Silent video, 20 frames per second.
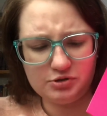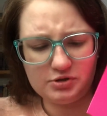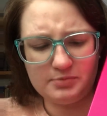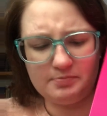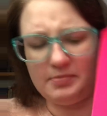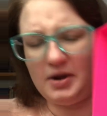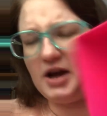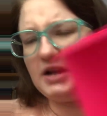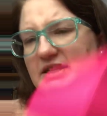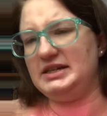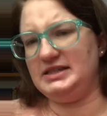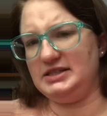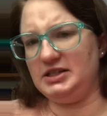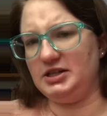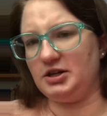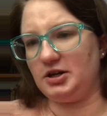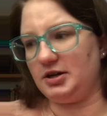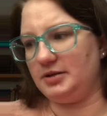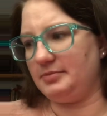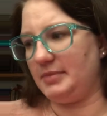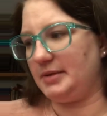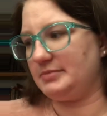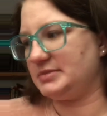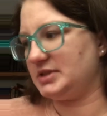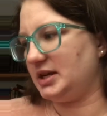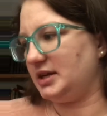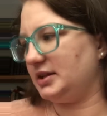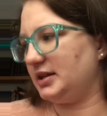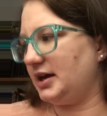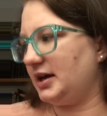Body Serum. I'm
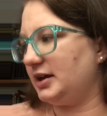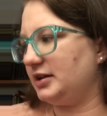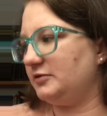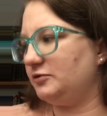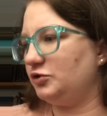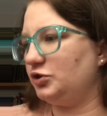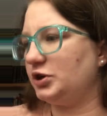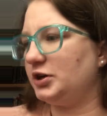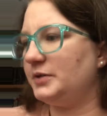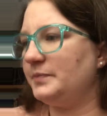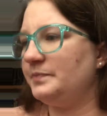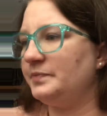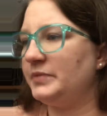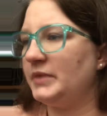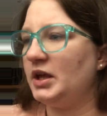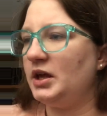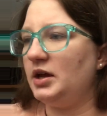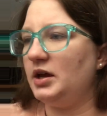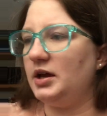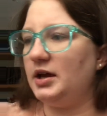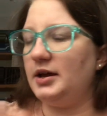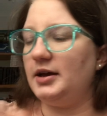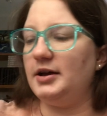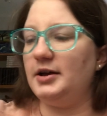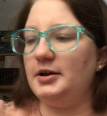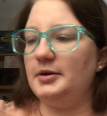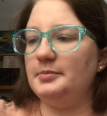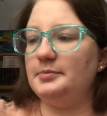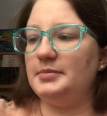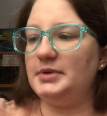saying that out of order.
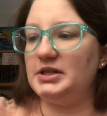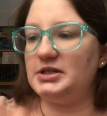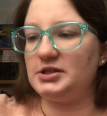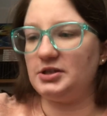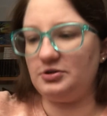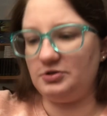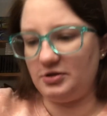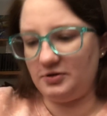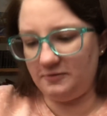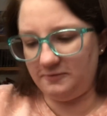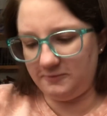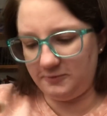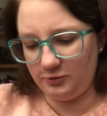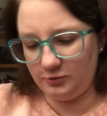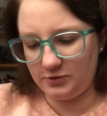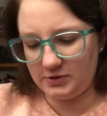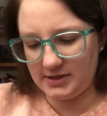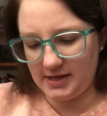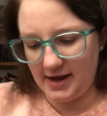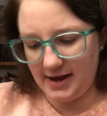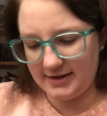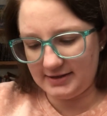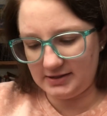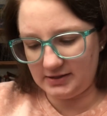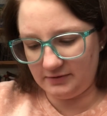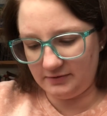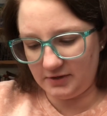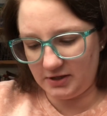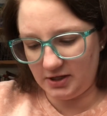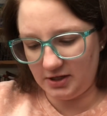But so the full size
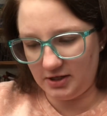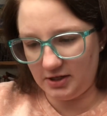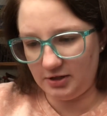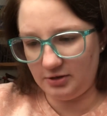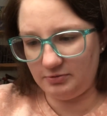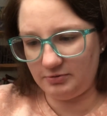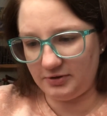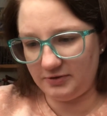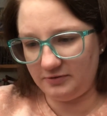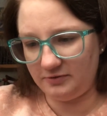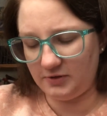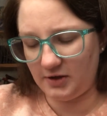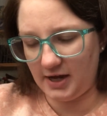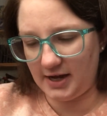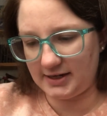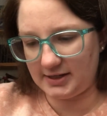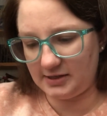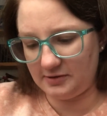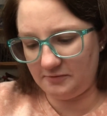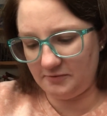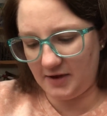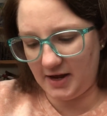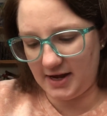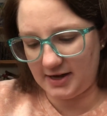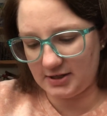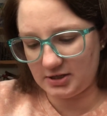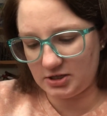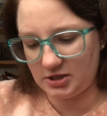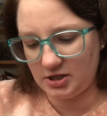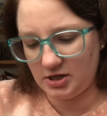of the Reflect
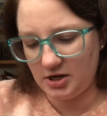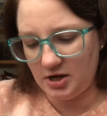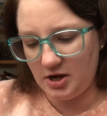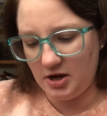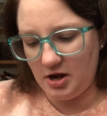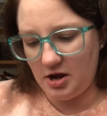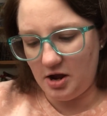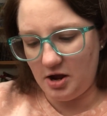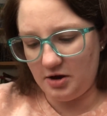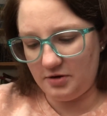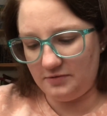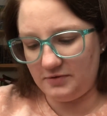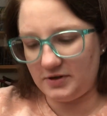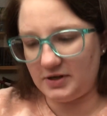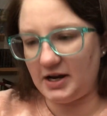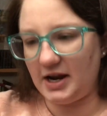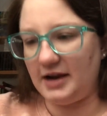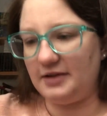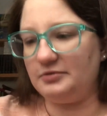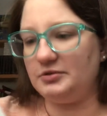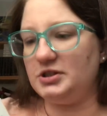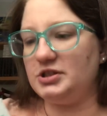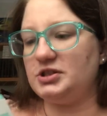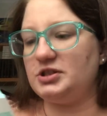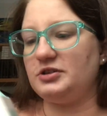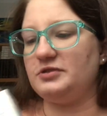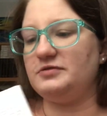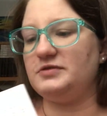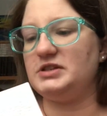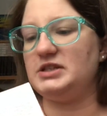Effect Overnight
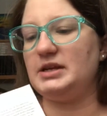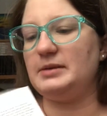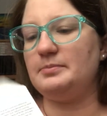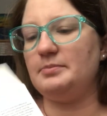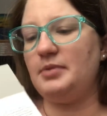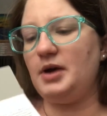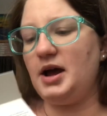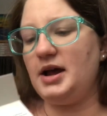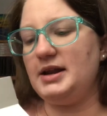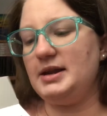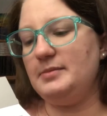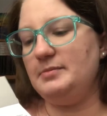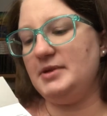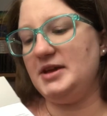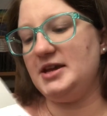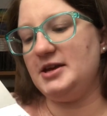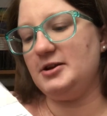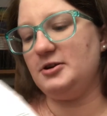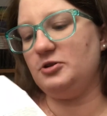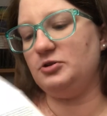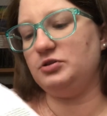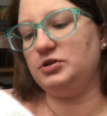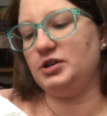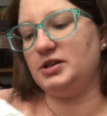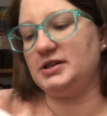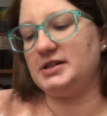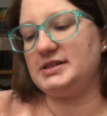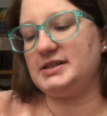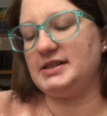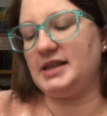Resurfacing Body Peel
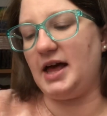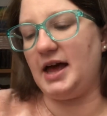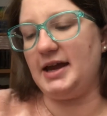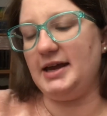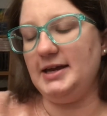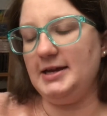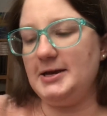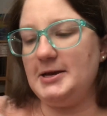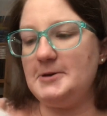looks like